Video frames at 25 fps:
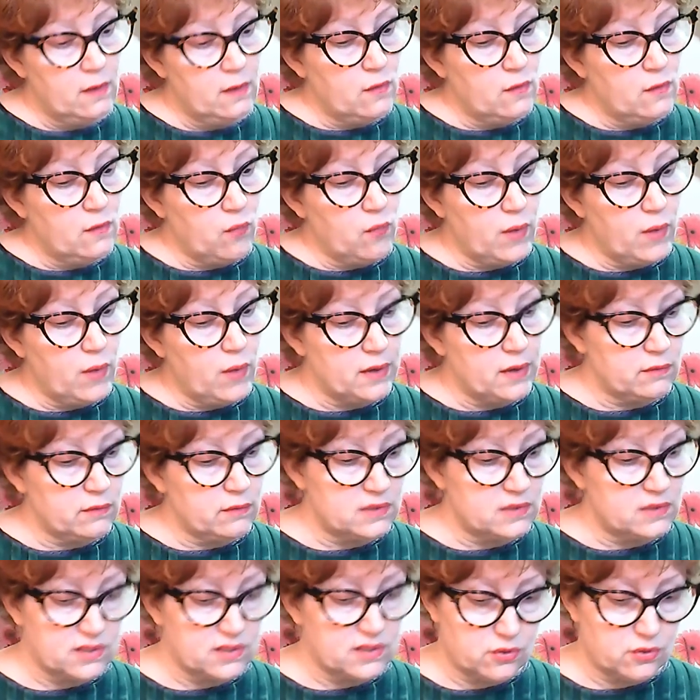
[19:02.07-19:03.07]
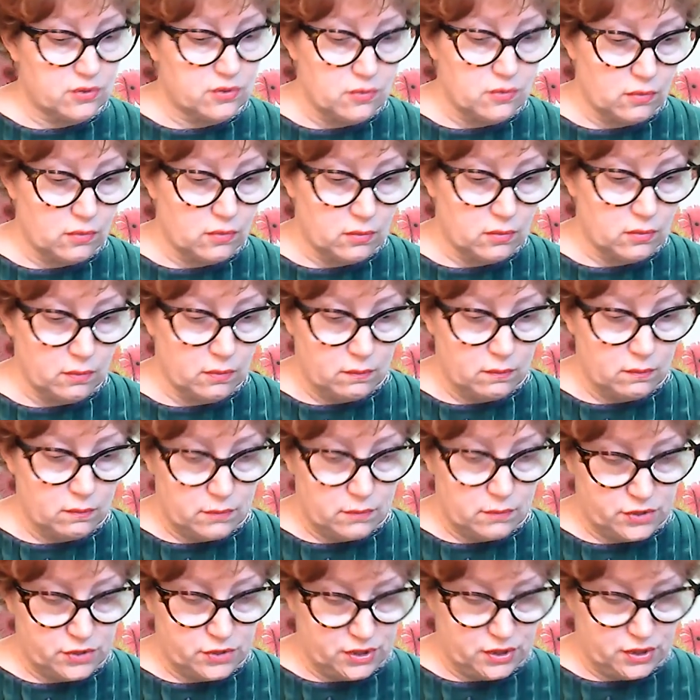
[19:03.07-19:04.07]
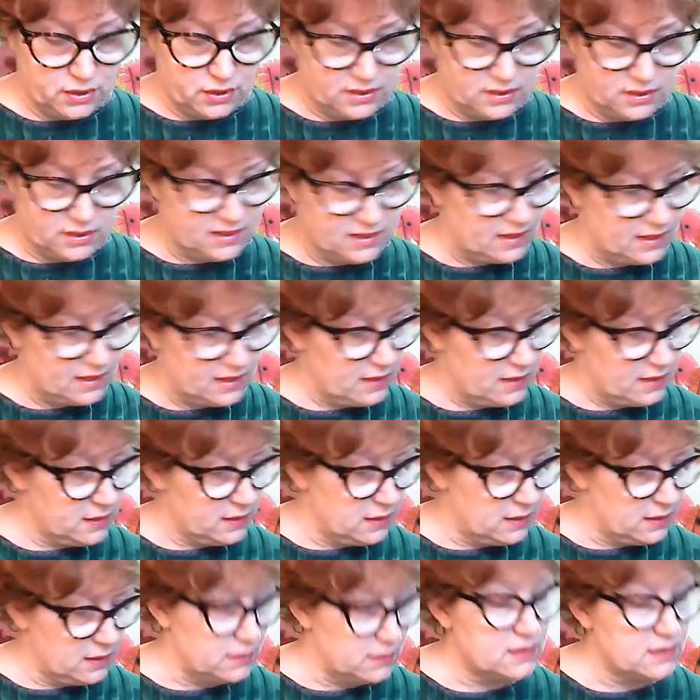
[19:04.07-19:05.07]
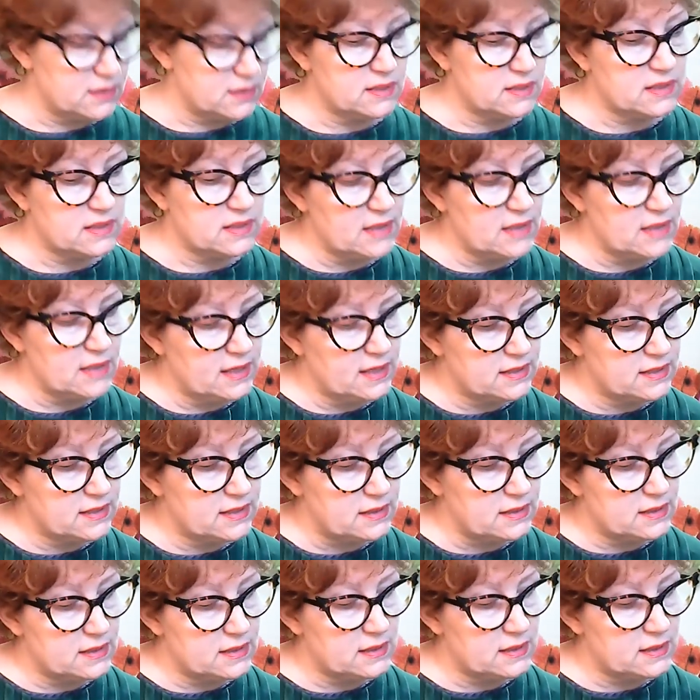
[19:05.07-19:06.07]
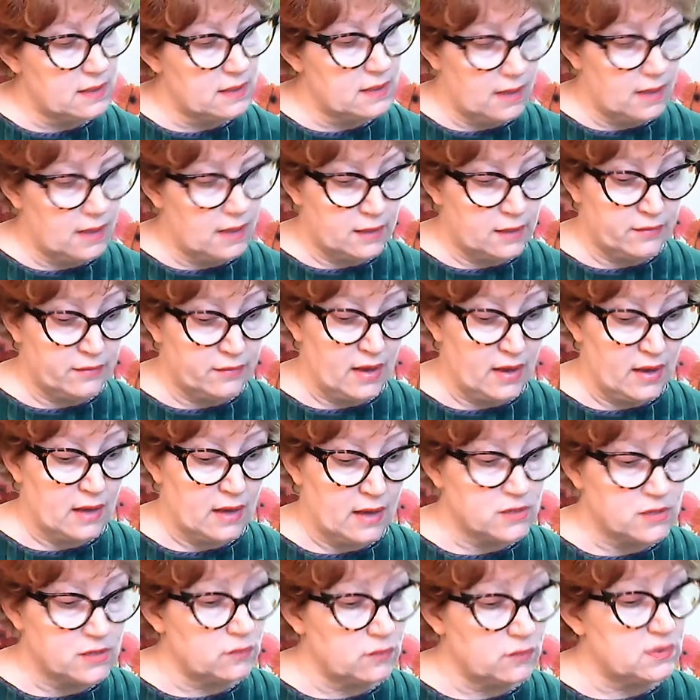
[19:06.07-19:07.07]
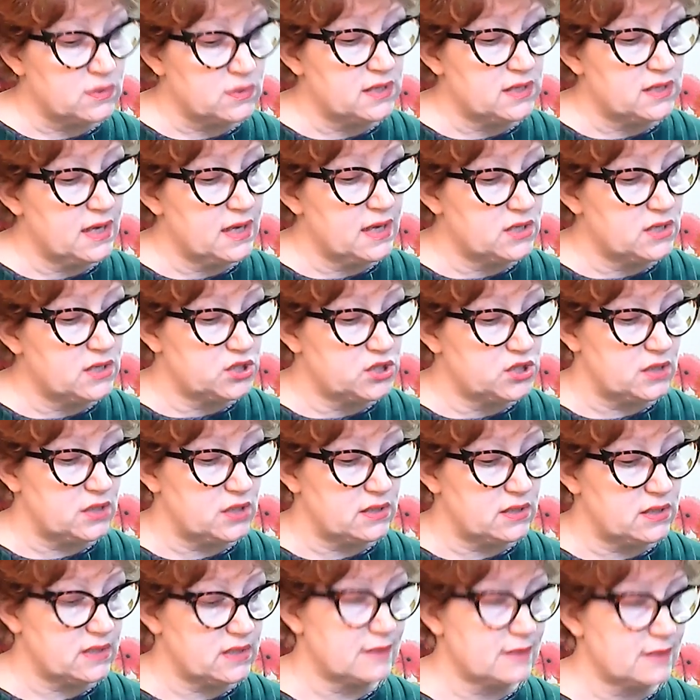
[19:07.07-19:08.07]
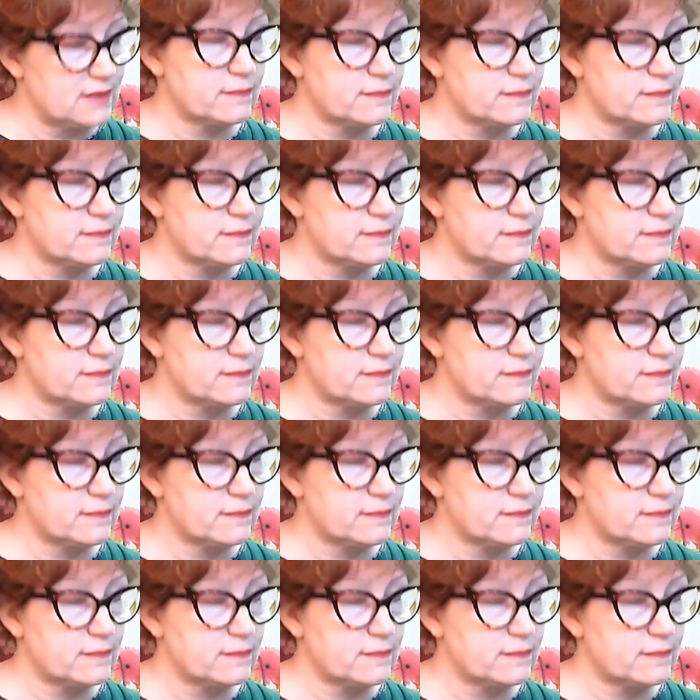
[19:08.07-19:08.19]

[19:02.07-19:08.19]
When it was cool, she could set it into slices, and that was head cheese.